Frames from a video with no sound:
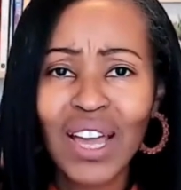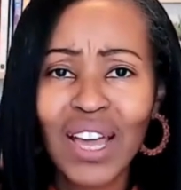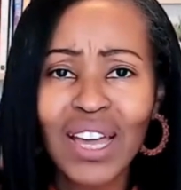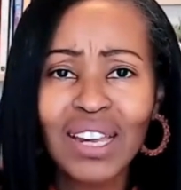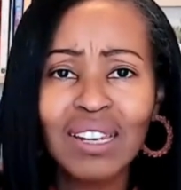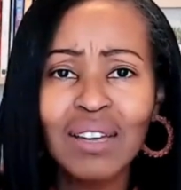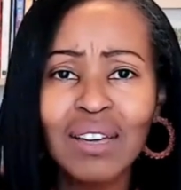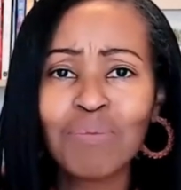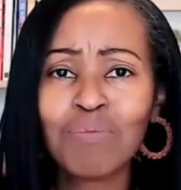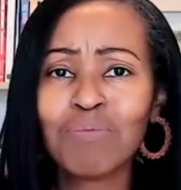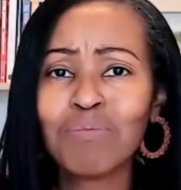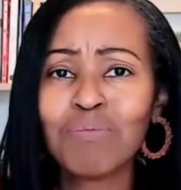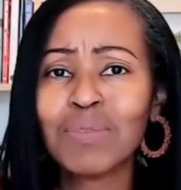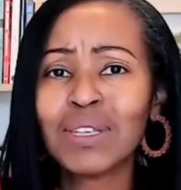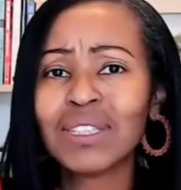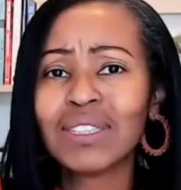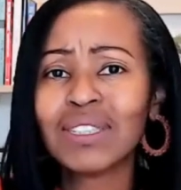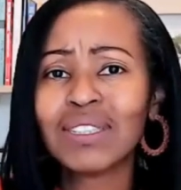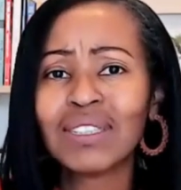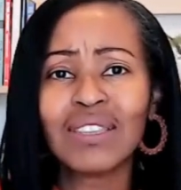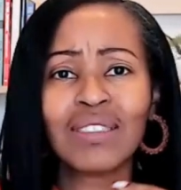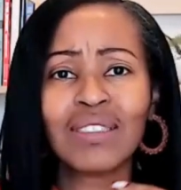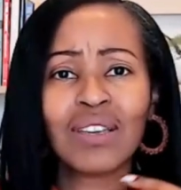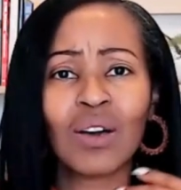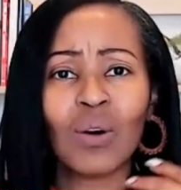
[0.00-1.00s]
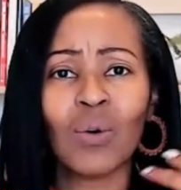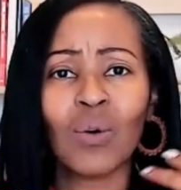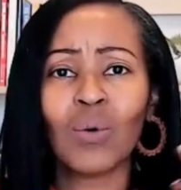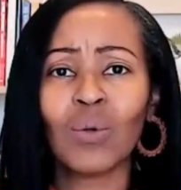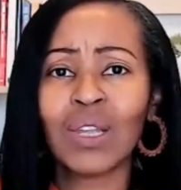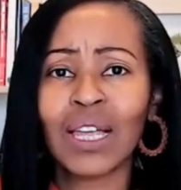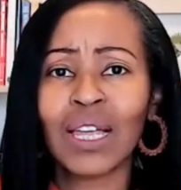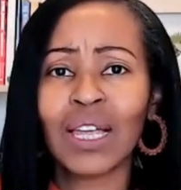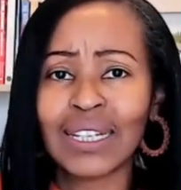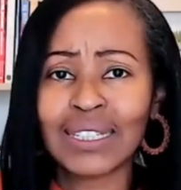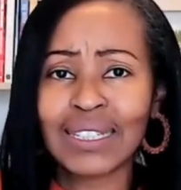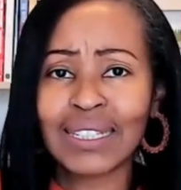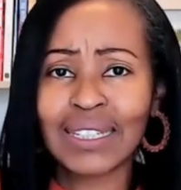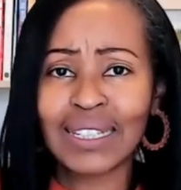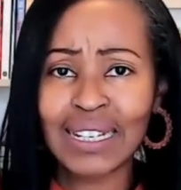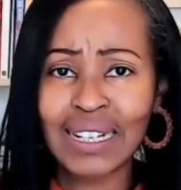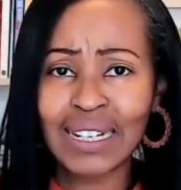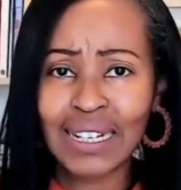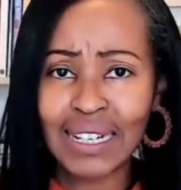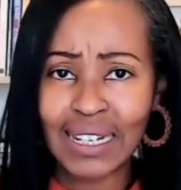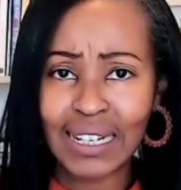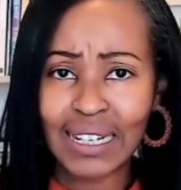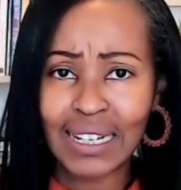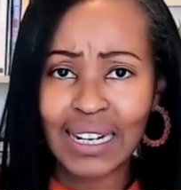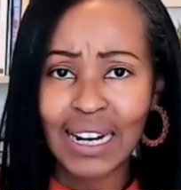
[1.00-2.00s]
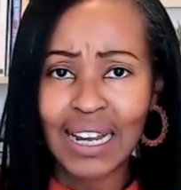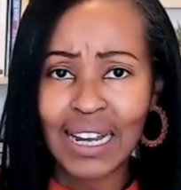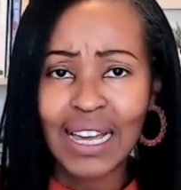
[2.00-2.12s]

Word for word: You end up missing the whole idea.